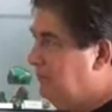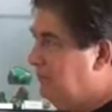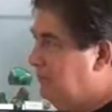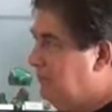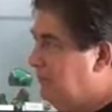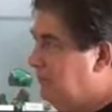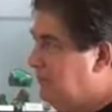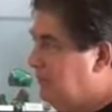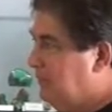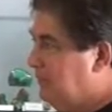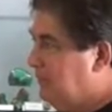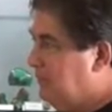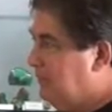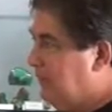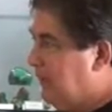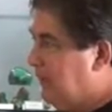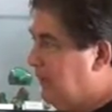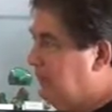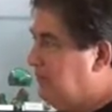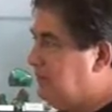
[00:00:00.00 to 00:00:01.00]

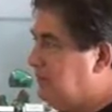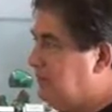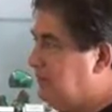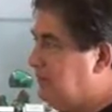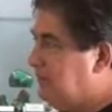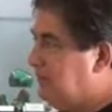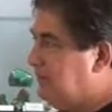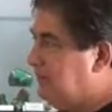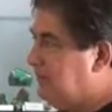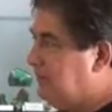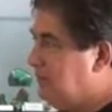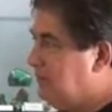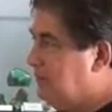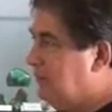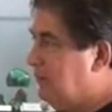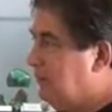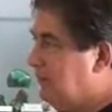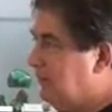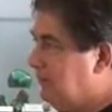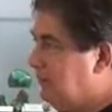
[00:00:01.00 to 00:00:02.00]

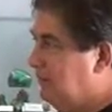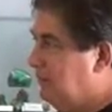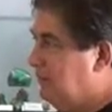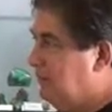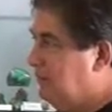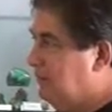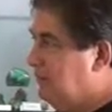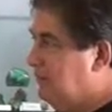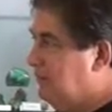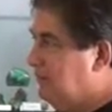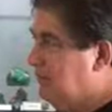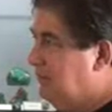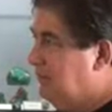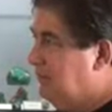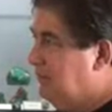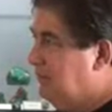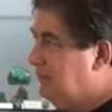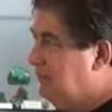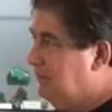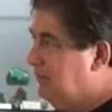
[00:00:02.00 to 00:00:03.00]

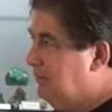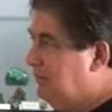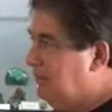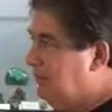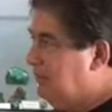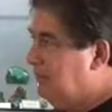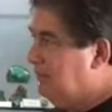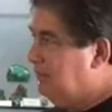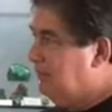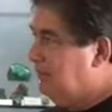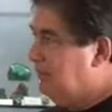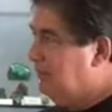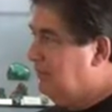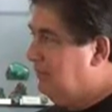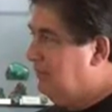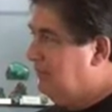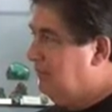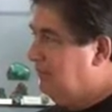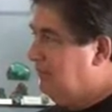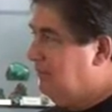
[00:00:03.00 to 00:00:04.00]

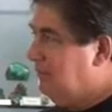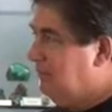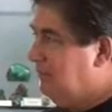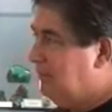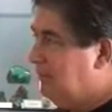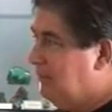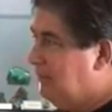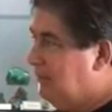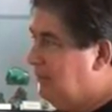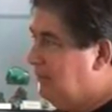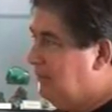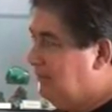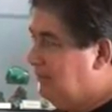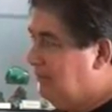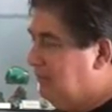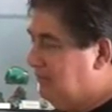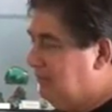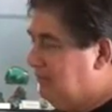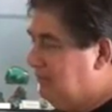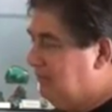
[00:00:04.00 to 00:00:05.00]

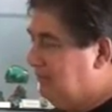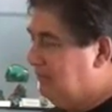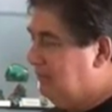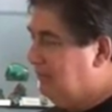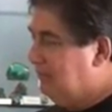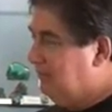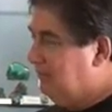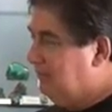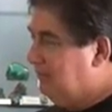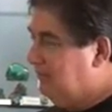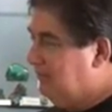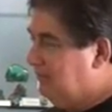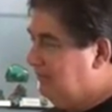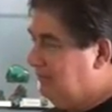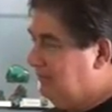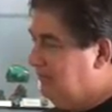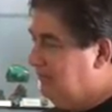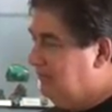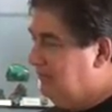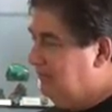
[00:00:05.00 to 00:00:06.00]

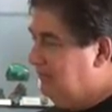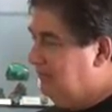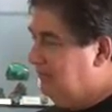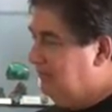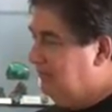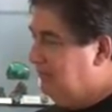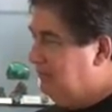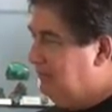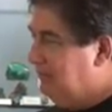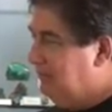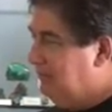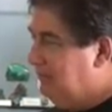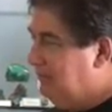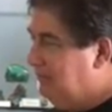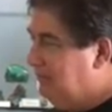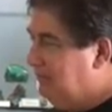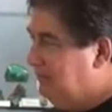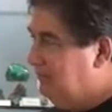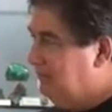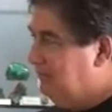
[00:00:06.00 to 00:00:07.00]

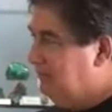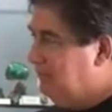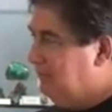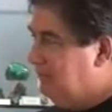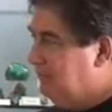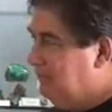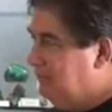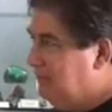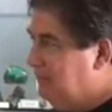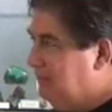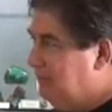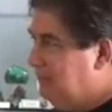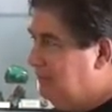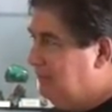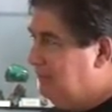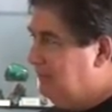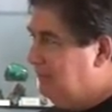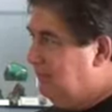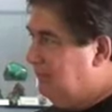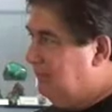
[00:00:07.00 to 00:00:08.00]
This person isn't speaking.